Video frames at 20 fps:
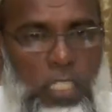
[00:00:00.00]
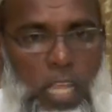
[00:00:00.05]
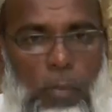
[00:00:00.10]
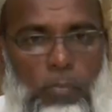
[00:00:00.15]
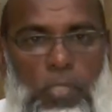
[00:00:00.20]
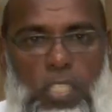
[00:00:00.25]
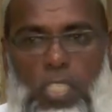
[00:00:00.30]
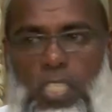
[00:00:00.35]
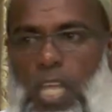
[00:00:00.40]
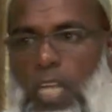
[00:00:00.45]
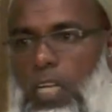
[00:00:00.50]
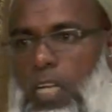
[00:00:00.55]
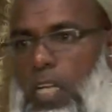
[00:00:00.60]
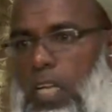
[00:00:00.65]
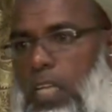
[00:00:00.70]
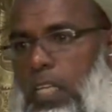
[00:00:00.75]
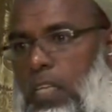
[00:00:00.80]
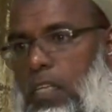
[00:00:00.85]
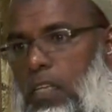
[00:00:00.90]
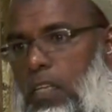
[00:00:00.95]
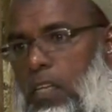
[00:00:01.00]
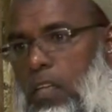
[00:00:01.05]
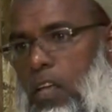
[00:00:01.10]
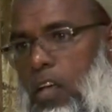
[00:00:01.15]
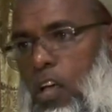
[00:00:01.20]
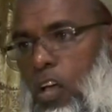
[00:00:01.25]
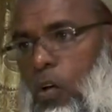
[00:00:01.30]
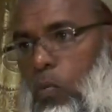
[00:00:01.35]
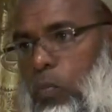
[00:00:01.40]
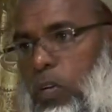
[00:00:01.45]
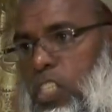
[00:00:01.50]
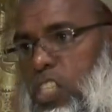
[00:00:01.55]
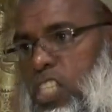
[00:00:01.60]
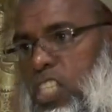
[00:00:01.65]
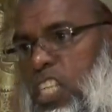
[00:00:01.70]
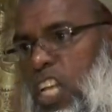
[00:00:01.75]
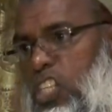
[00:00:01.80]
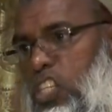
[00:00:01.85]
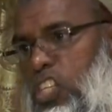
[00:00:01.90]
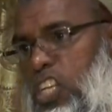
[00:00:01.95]
them suddenly with
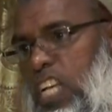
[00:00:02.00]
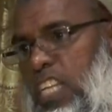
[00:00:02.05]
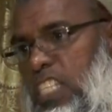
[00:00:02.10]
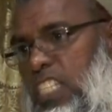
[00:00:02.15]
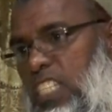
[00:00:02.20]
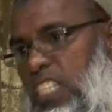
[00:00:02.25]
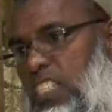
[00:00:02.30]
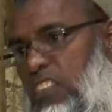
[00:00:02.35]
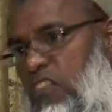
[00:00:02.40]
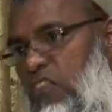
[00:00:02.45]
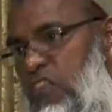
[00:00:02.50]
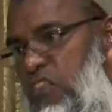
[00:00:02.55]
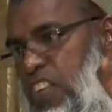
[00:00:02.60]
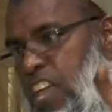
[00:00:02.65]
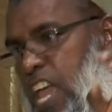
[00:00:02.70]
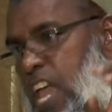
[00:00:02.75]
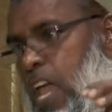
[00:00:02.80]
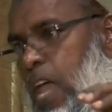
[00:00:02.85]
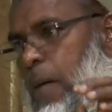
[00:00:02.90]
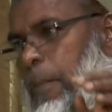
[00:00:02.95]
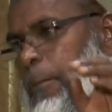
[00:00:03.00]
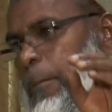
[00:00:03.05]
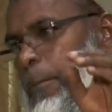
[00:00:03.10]
such a severe